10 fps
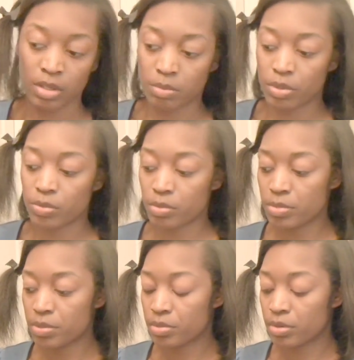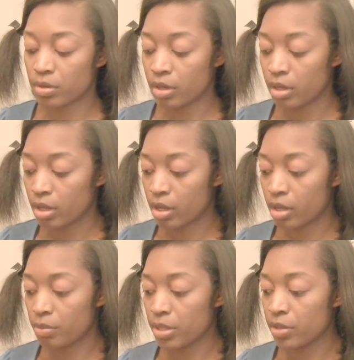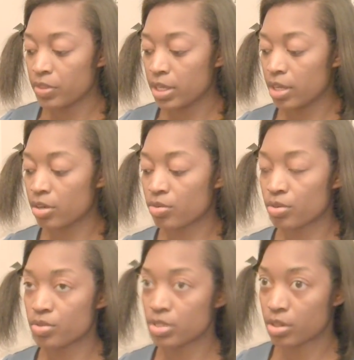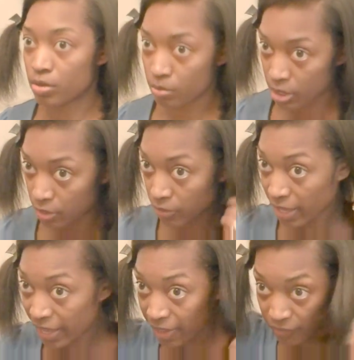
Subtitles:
But remember, Healthy hair grows at a rate of a ½